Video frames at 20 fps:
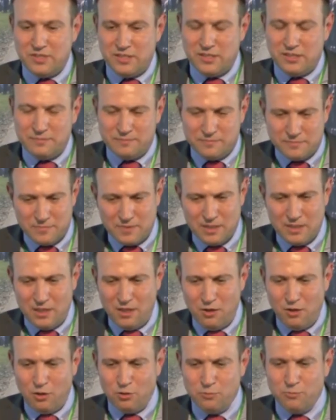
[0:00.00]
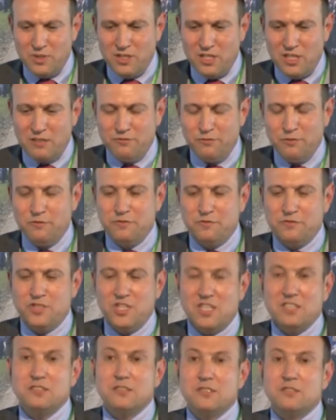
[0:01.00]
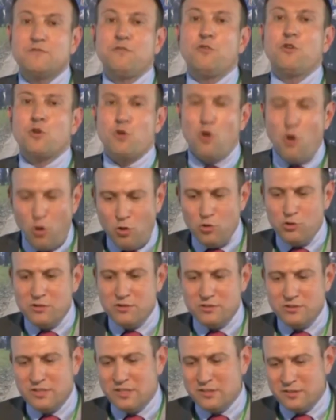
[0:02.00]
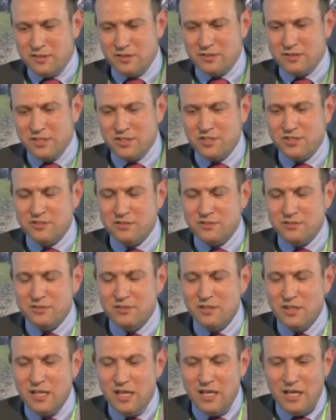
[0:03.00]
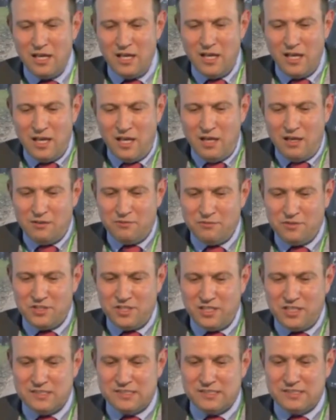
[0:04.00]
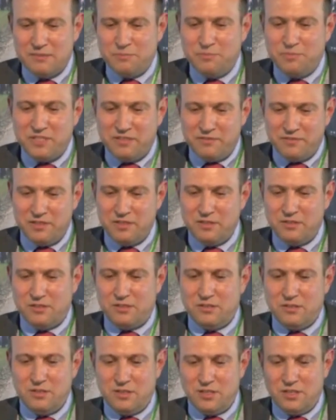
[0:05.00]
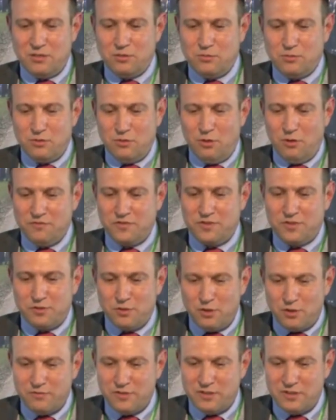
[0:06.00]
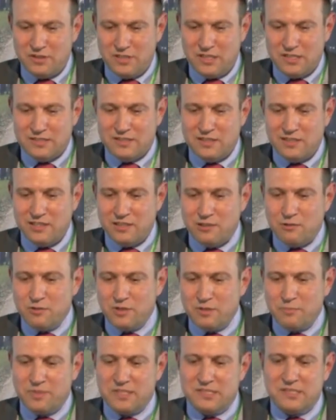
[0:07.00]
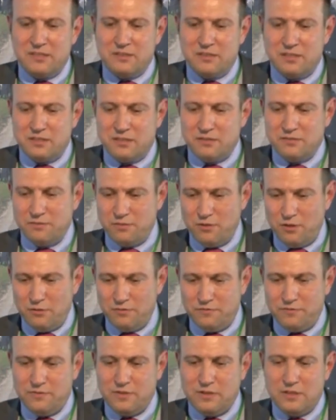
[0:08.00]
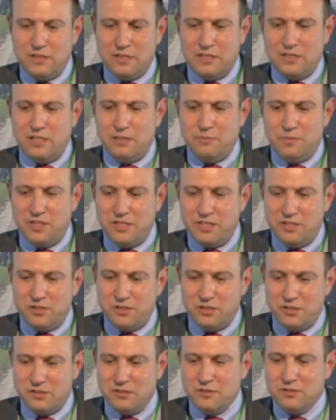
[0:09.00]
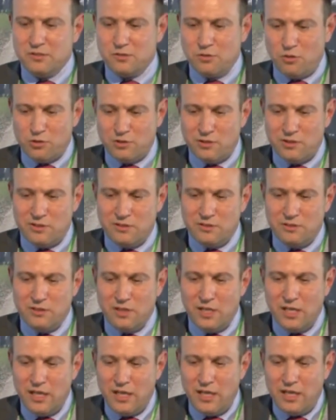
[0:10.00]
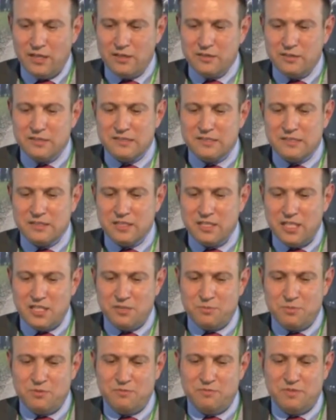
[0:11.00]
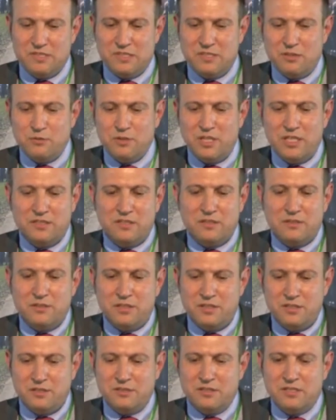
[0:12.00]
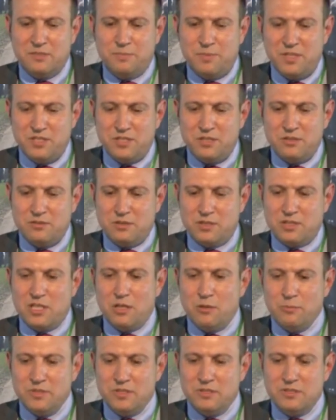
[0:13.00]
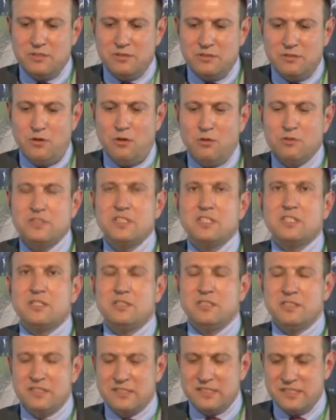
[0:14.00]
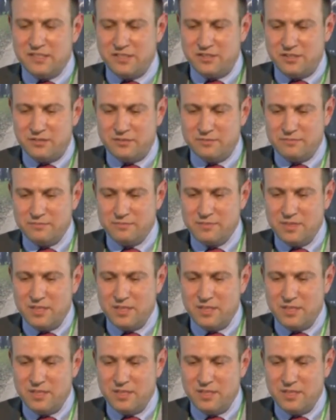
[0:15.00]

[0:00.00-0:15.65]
today on behalf of Justice for All International, which has the privilege of serving as a legal representative of Liberation Scotland in its engagement with the United Nations Special Committee on Decolonization,